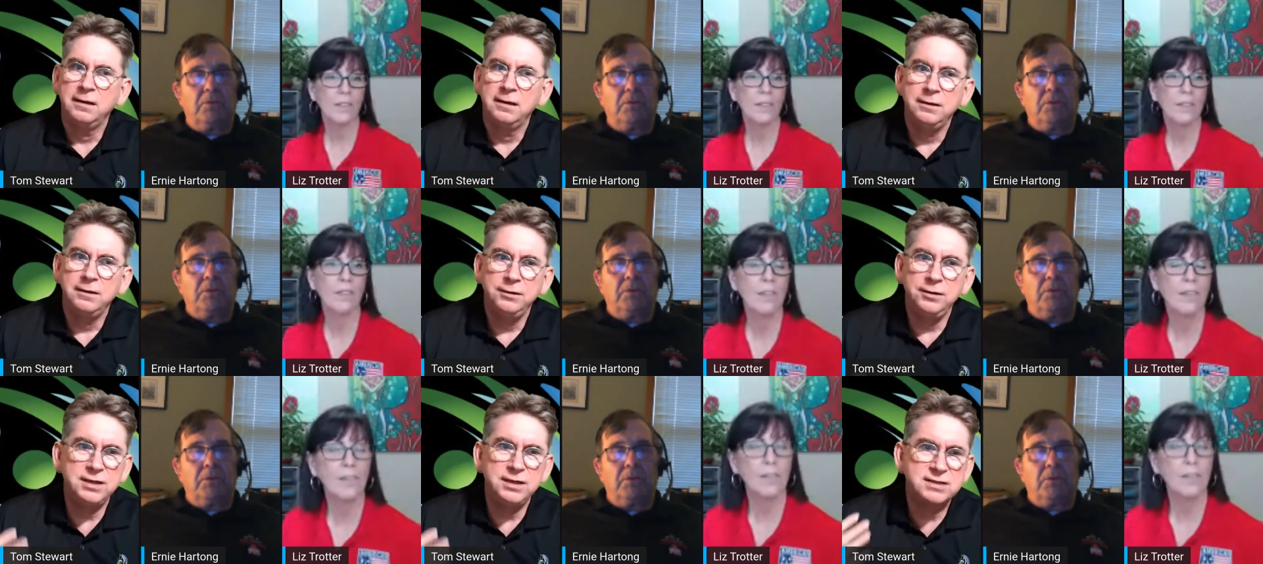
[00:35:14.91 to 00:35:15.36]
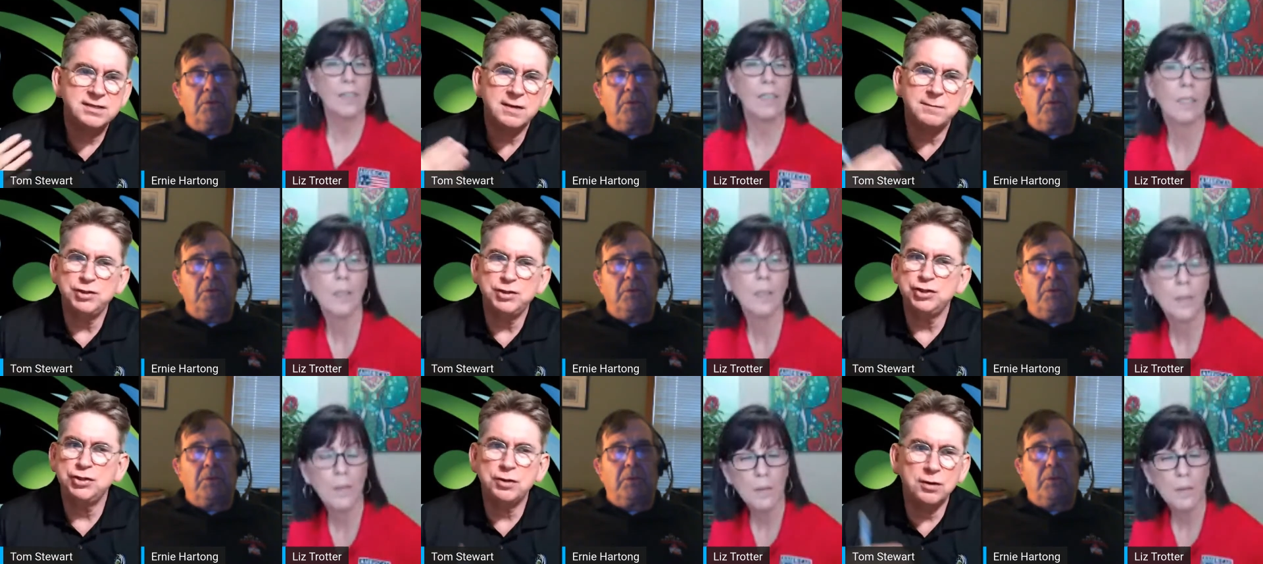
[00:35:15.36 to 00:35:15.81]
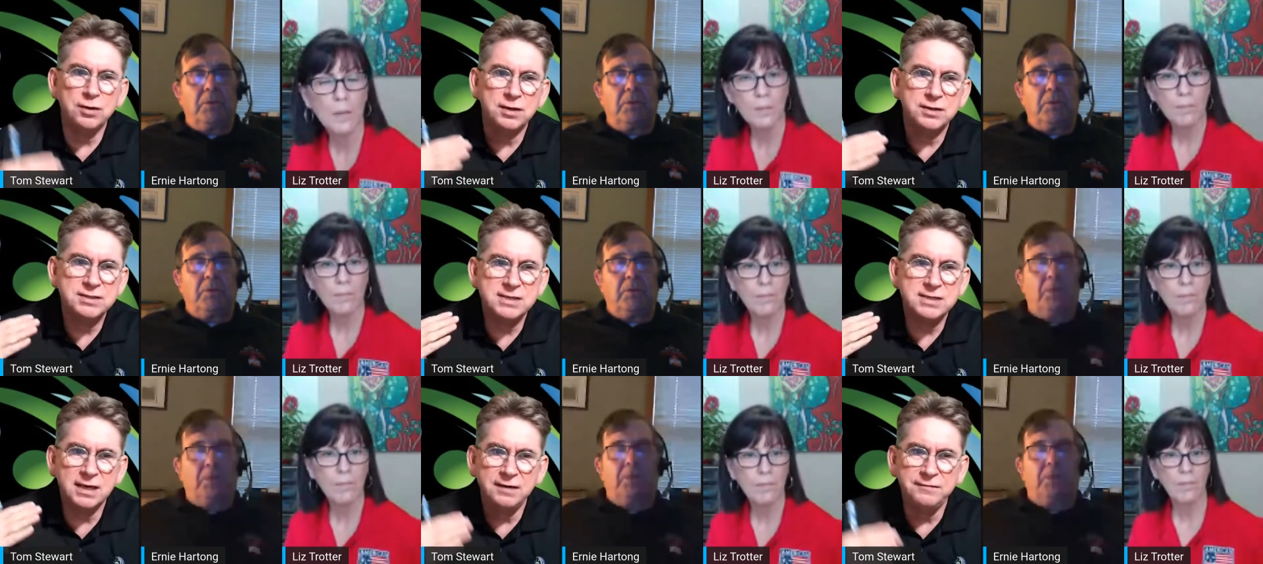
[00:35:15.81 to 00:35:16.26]
Speaker 1: you need some
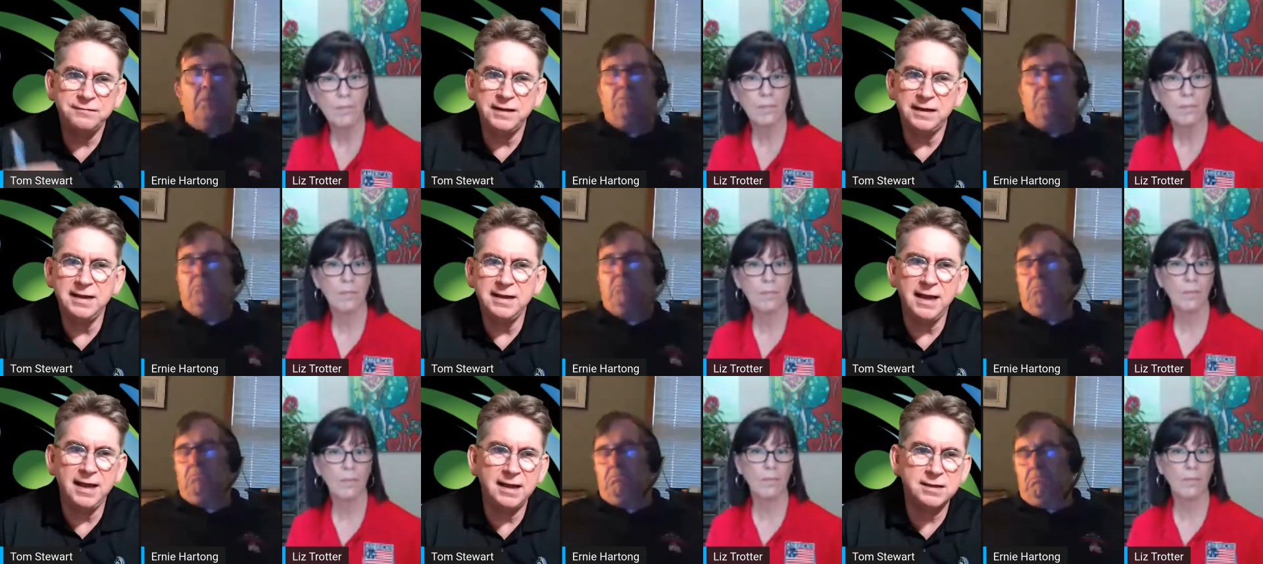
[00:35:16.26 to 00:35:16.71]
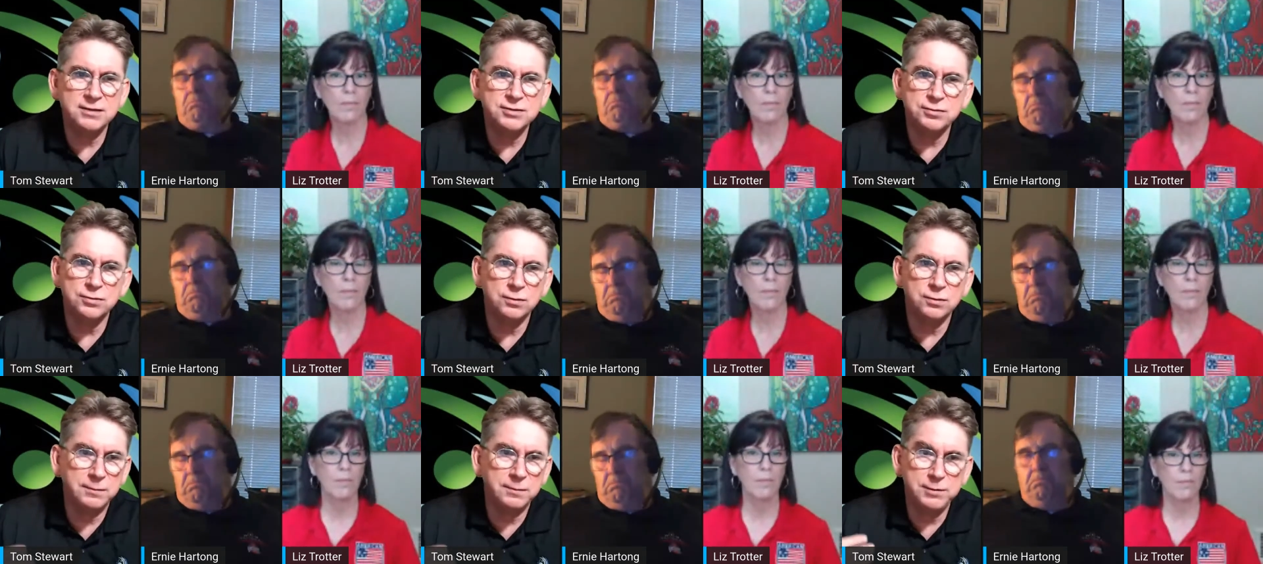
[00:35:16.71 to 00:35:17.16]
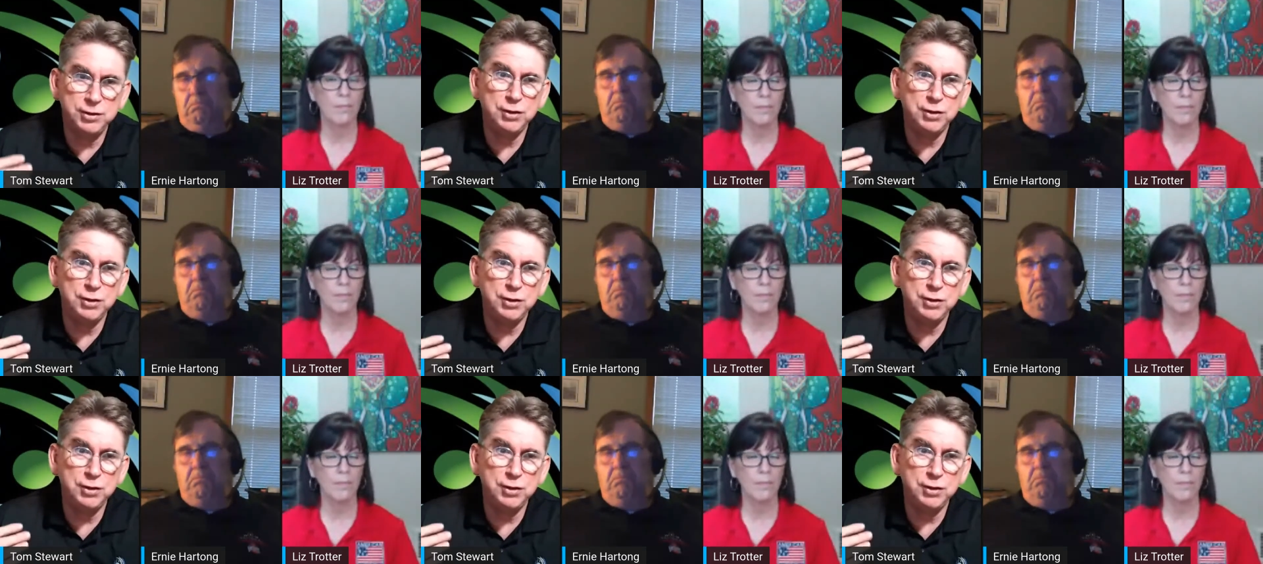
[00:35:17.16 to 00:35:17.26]
assurance that if they cancel, I mean,